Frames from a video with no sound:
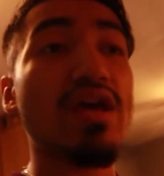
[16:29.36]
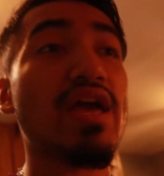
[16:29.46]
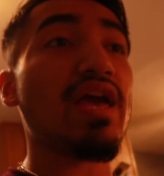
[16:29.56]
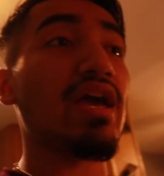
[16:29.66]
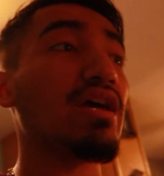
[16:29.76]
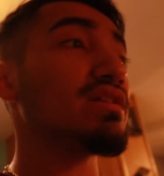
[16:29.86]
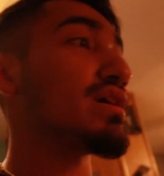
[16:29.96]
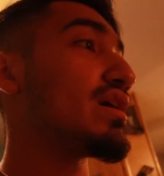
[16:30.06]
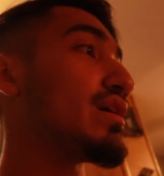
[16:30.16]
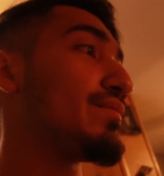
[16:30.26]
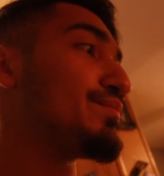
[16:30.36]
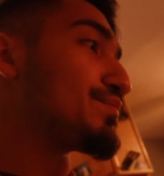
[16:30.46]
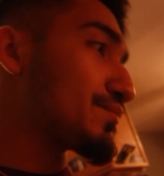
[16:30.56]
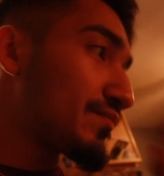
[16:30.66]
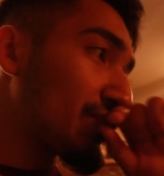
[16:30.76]
and
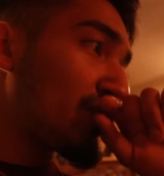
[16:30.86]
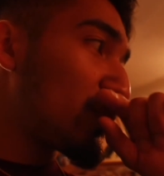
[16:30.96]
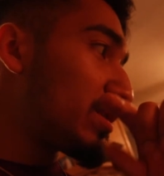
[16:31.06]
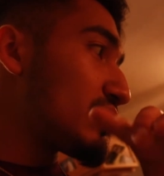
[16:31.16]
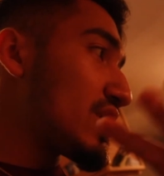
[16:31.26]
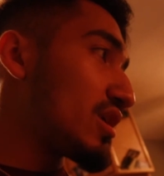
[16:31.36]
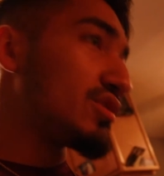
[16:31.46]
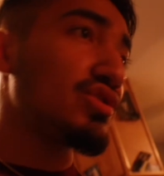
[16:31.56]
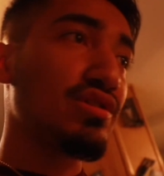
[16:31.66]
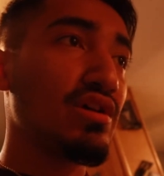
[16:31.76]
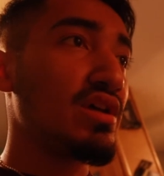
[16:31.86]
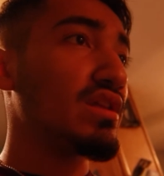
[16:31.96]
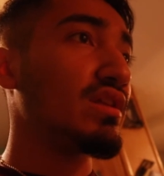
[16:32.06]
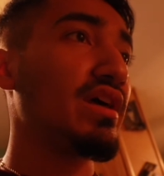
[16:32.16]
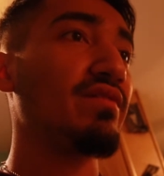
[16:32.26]
pretty much
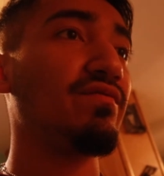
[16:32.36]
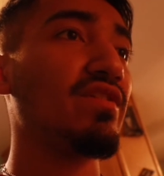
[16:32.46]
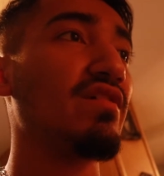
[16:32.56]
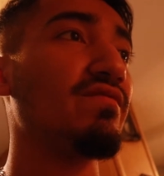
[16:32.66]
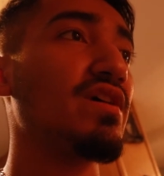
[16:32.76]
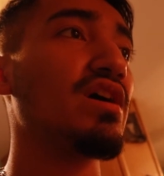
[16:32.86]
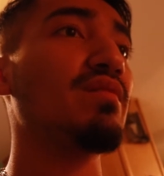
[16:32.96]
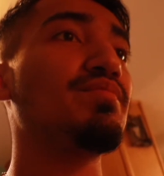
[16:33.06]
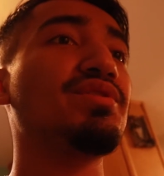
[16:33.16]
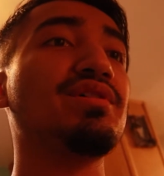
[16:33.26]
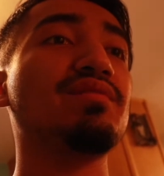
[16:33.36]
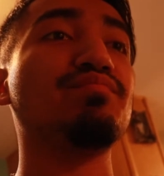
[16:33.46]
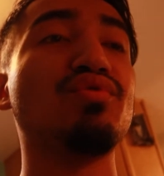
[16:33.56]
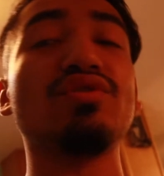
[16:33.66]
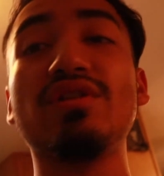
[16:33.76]
let it fluff up,
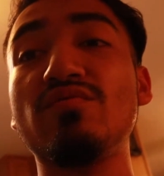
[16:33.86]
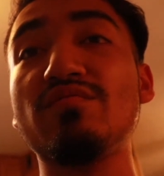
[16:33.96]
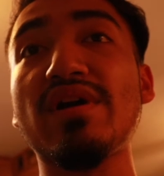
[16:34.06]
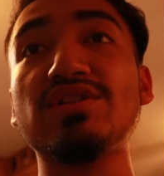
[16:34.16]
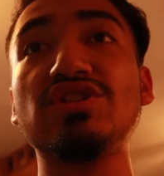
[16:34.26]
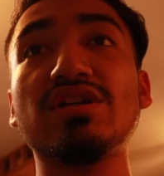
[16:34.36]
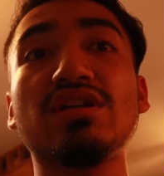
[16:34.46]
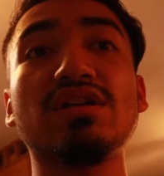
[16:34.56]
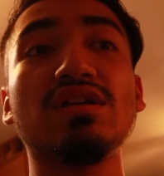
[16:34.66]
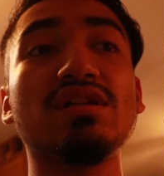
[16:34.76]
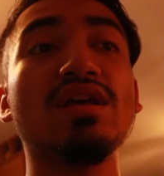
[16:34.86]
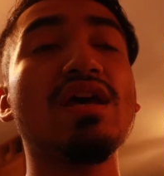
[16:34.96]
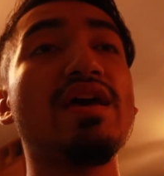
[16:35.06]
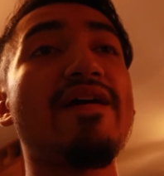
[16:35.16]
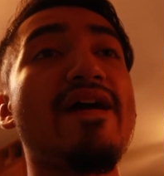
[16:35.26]
put it in with my chicken,
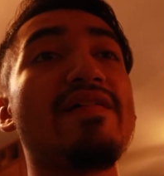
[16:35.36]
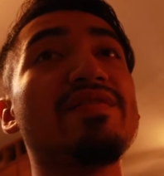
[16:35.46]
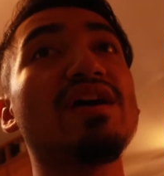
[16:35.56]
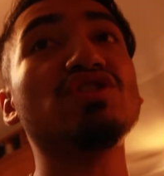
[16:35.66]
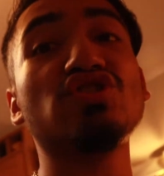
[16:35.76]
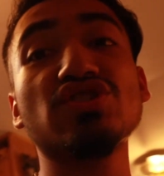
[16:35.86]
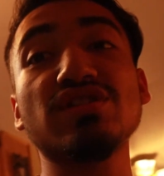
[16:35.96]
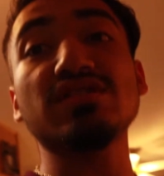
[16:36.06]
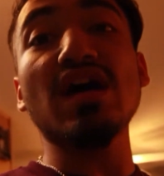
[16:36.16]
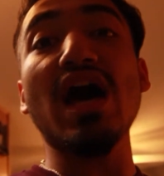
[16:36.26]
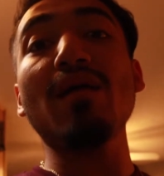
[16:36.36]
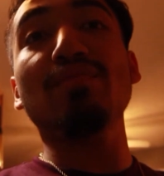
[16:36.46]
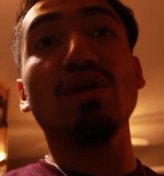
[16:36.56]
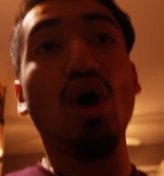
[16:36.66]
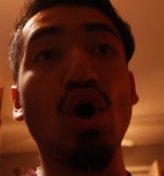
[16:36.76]
and then just to top
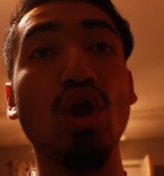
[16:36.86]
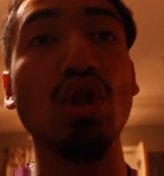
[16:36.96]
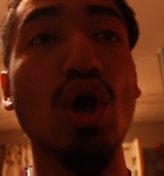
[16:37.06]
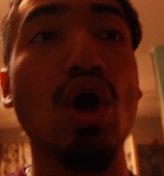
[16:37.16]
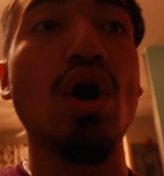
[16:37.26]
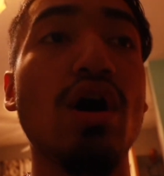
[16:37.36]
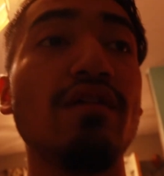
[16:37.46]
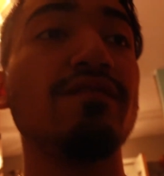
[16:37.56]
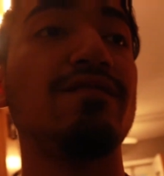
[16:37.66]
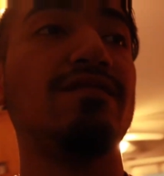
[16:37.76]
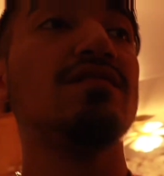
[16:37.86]
it all off,